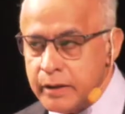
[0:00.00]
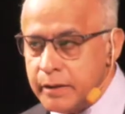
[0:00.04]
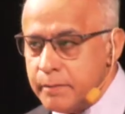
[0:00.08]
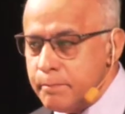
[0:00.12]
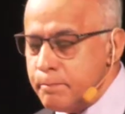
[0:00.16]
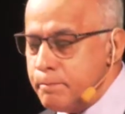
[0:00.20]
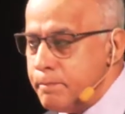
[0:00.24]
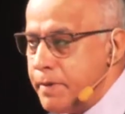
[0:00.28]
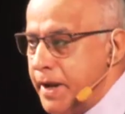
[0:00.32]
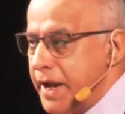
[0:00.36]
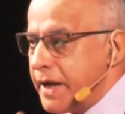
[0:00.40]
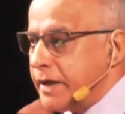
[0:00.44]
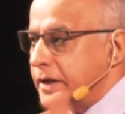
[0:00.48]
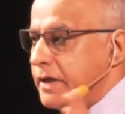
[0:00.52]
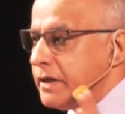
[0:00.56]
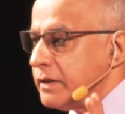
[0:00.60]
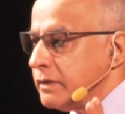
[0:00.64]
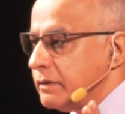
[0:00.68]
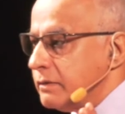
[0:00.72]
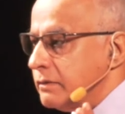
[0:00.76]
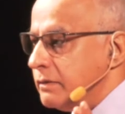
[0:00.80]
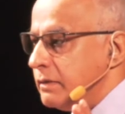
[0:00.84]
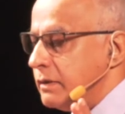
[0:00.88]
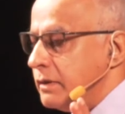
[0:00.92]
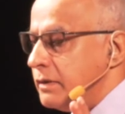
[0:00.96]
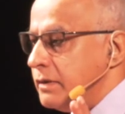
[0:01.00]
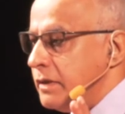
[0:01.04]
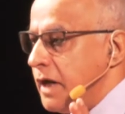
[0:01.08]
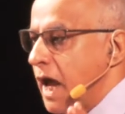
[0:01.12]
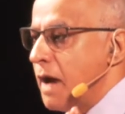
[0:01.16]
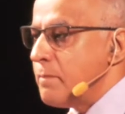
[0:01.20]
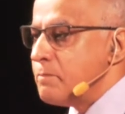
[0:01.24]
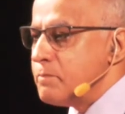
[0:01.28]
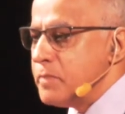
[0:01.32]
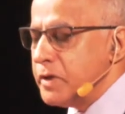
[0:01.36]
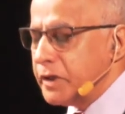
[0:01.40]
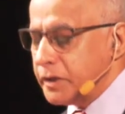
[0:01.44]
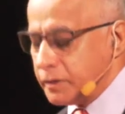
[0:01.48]
big
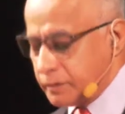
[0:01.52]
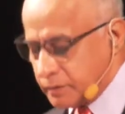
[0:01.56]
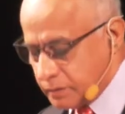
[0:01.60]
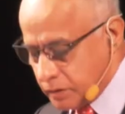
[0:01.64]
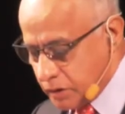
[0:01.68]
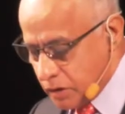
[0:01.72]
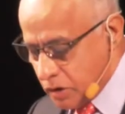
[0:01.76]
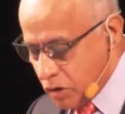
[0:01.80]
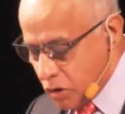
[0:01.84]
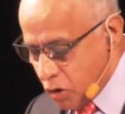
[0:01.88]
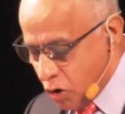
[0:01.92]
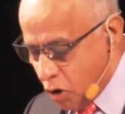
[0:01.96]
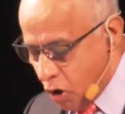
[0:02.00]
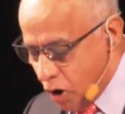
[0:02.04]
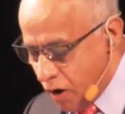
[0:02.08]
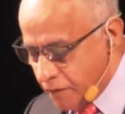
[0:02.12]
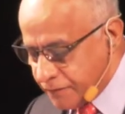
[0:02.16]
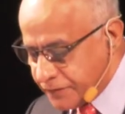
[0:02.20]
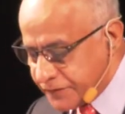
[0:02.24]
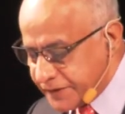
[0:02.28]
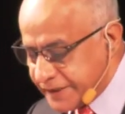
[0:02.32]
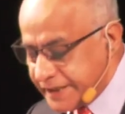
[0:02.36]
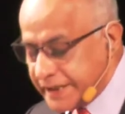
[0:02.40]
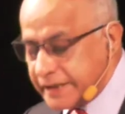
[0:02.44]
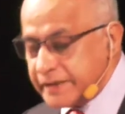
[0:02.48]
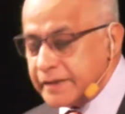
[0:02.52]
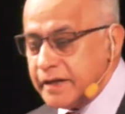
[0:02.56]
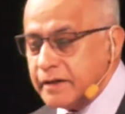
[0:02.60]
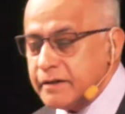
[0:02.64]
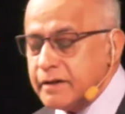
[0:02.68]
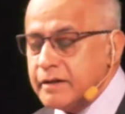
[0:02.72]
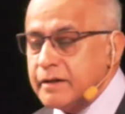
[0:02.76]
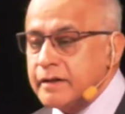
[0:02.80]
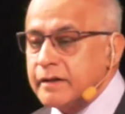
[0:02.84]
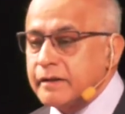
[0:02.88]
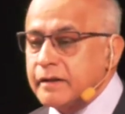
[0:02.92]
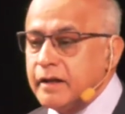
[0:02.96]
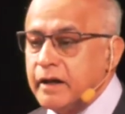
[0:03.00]
number of
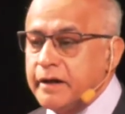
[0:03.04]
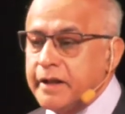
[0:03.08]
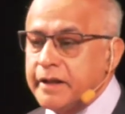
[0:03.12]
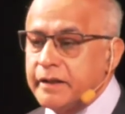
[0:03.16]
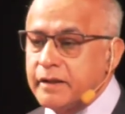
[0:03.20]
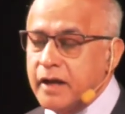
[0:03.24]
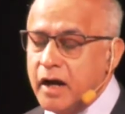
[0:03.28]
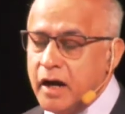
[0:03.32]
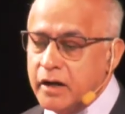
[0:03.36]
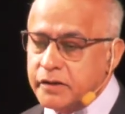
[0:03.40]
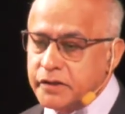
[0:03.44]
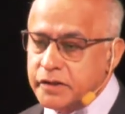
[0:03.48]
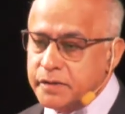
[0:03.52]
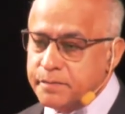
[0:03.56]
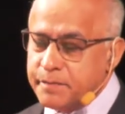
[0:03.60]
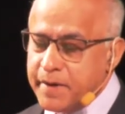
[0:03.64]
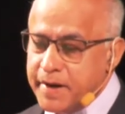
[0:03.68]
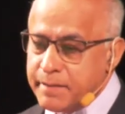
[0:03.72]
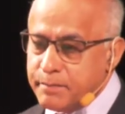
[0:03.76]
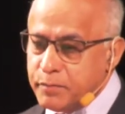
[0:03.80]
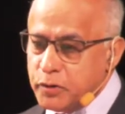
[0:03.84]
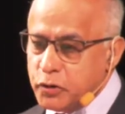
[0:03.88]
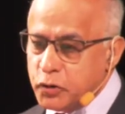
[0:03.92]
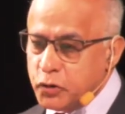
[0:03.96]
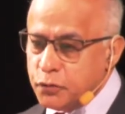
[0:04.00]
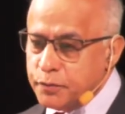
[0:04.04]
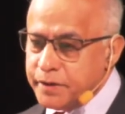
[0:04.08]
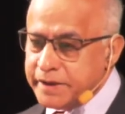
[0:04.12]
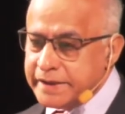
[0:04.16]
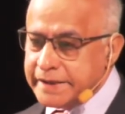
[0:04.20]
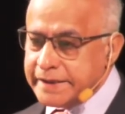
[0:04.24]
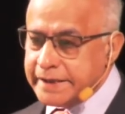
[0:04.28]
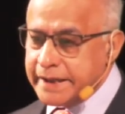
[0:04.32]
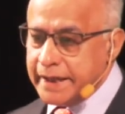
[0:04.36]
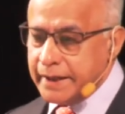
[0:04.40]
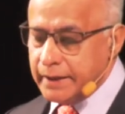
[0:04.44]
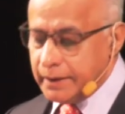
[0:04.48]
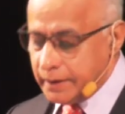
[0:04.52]
630,000 people to be
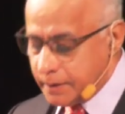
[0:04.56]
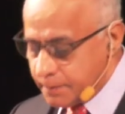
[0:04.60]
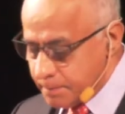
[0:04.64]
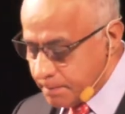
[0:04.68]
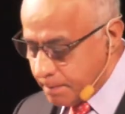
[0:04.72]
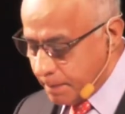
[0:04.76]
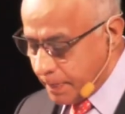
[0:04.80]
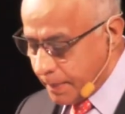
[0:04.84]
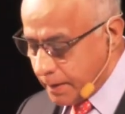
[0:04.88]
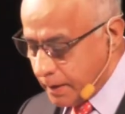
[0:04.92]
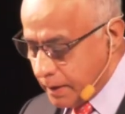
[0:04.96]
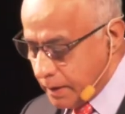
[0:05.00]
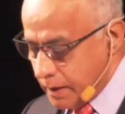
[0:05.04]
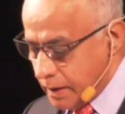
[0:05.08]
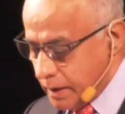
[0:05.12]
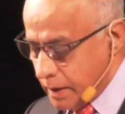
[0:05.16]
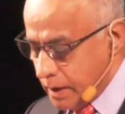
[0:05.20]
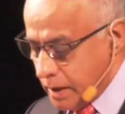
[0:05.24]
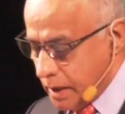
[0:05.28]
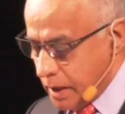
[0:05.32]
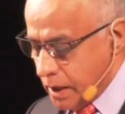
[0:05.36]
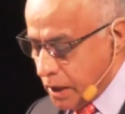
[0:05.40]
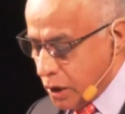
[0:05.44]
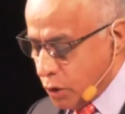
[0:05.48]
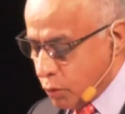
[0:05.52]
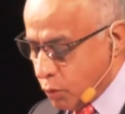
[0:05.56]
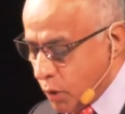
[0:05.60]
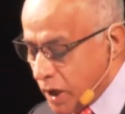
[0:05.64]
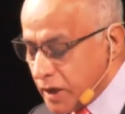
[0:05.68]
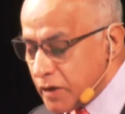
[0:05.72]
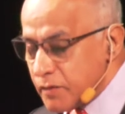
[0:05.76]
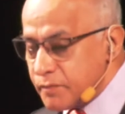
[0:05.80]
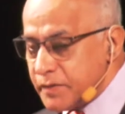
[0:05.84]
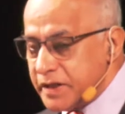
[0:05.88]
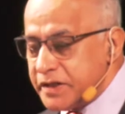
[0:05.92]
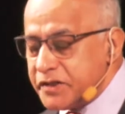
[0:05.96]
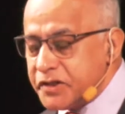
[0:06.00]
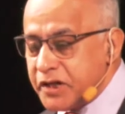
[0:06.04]
skilled. One
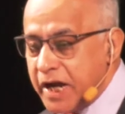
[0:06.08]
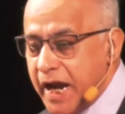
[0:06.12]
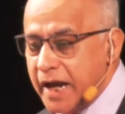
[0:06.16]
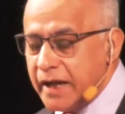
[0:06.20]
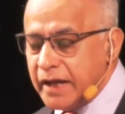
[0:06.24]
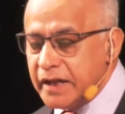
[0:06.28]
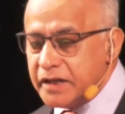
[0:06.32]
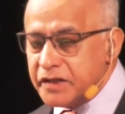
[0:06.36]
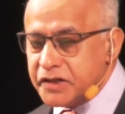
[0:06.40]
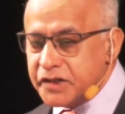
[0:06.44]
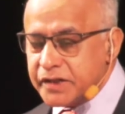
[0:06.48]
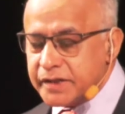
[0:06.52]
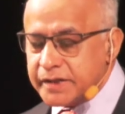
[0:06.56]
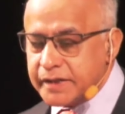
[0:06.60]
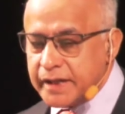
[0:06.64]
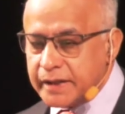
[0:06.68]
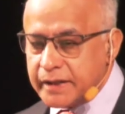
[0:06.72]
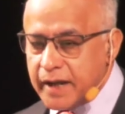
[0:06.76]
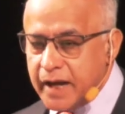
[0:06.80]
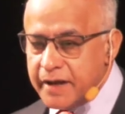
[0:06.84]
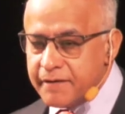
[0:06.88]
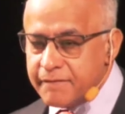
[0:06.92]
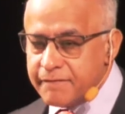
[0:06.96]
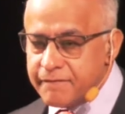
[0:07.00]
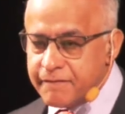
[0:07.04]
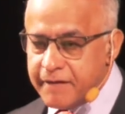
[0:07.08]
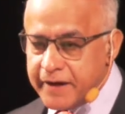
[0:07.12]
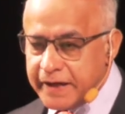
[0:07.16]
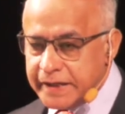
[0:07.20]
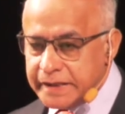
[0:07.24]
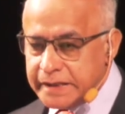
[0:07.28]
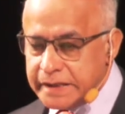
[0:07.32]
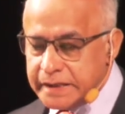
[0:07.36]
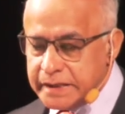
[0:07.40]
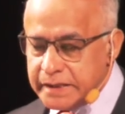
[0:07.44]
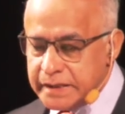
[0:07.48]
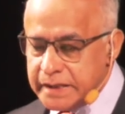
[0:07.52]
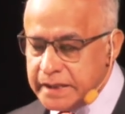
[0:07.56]
of the challenges that I
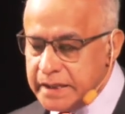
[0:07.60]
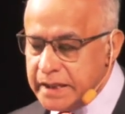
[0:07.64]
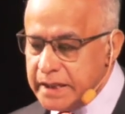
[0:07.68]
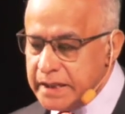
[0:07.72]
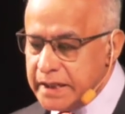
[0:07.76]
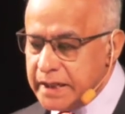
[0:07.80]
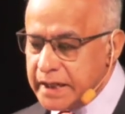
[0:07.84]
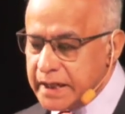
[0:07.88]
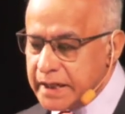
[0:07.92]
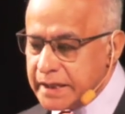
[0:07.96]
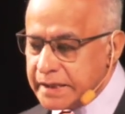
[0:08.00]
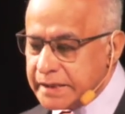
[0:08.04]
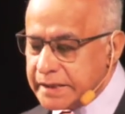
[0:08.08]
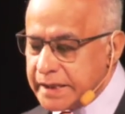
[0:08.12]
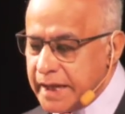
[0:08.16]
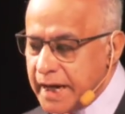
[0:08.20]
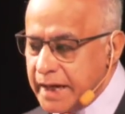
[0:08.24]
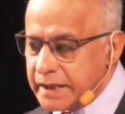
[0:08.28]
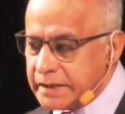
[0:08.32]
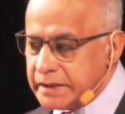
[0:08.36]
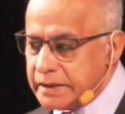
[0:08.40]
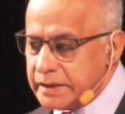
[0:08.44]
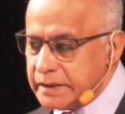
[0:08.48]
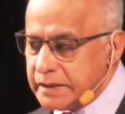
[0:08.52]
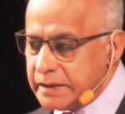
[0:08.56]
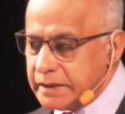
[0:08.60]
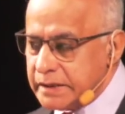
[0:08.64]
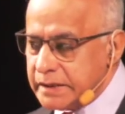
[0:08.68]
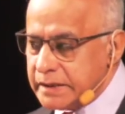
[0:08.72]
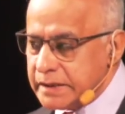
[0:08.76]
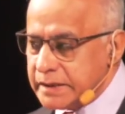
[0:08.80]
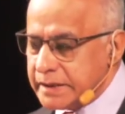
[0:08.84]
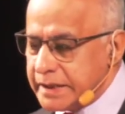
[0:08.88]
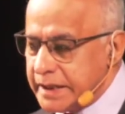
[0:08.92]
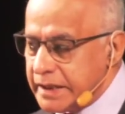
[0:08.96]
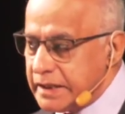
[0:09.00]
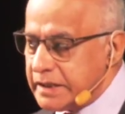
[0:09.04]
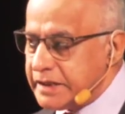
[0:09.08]
face is that
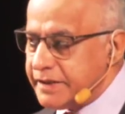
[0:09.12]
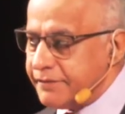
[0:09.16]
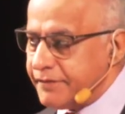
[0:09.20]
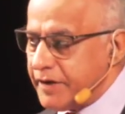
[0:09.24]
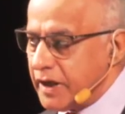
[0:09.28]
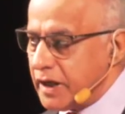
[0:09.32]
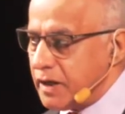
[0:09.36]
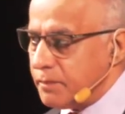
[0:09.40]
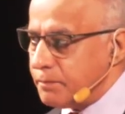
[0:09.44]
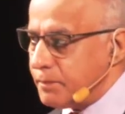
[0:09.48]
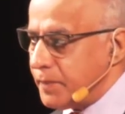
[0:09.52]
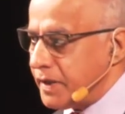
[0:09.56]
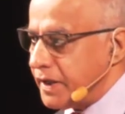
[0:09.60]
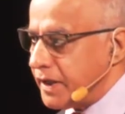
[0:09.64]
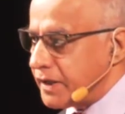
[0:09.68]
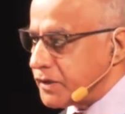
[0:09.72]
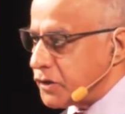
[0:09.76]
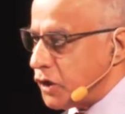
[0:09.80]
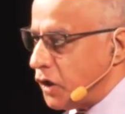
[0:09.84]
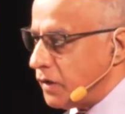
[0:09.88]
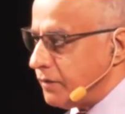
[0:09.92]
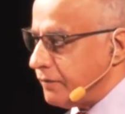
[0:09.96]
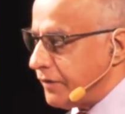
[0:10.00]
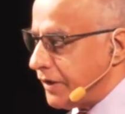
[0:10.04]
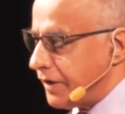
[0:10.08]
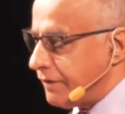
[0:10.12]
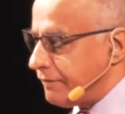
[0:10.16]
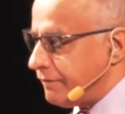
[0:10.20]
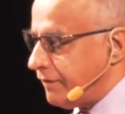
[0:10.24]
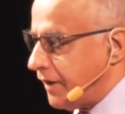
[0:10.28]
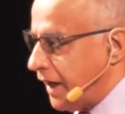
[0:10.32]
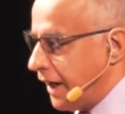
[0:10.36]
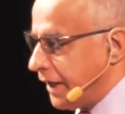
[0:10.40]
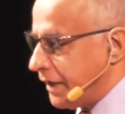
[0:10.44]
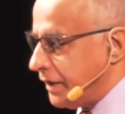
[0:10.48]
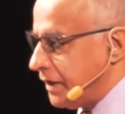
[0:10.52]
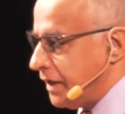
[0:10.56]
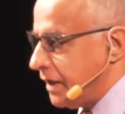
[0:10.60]
skill development is all very
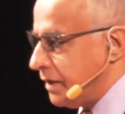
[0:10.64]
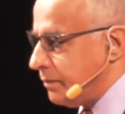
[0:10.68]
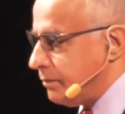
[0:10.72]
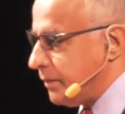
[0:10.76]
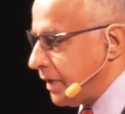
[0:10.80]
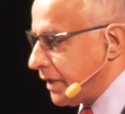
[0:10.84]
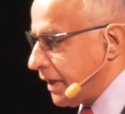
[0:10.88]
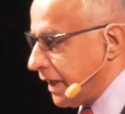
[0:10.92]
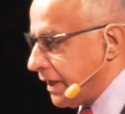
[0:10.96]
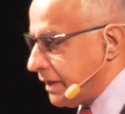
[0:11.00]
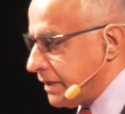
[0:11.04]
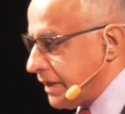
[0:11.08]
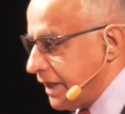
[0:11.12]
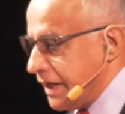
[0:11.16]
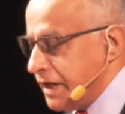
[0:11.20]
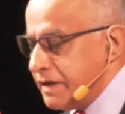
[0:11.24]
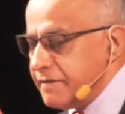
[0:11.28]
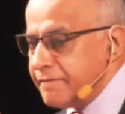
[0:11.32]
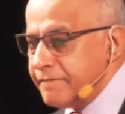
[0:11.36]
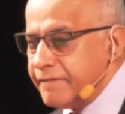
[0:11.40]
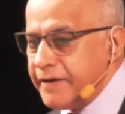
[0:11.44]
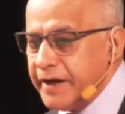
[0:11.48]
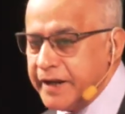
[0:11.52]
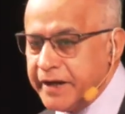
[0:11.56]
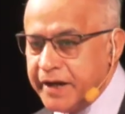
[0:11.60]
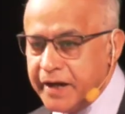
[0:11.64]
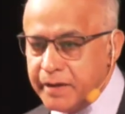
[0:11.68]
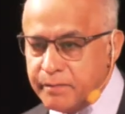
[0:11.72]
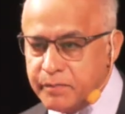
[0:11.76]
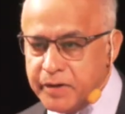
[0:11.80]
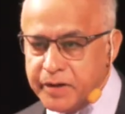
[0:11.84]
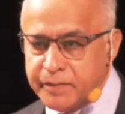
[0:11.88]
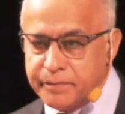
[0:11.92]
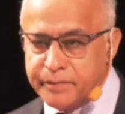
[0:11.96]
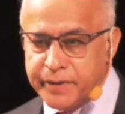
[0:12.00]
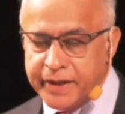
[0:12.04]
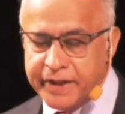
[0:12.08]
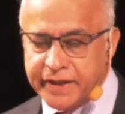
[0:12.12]
fine, but it
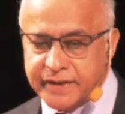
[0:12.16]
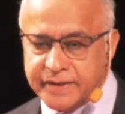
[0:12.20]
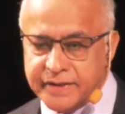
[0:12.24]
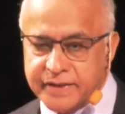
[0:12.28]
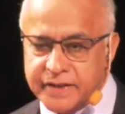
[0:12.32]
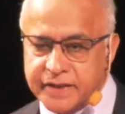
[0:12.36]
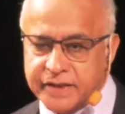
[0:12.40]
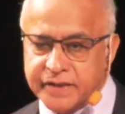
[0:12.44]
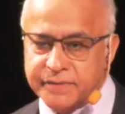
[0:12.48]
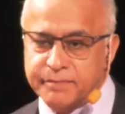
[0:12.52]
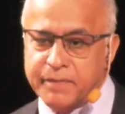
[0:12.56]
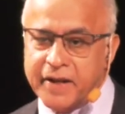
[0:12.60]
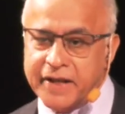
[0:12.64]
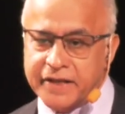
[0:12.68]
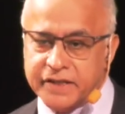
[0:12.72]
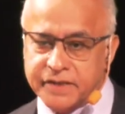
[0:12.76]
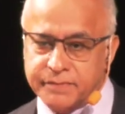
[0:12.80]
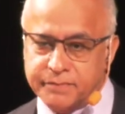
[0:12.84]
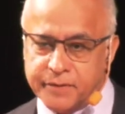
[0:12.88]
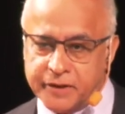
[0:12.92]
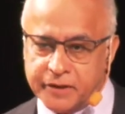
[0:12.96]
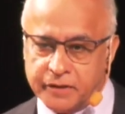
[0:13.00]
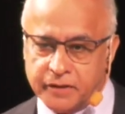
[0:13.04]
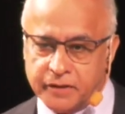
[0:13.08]
invariably brings displacement.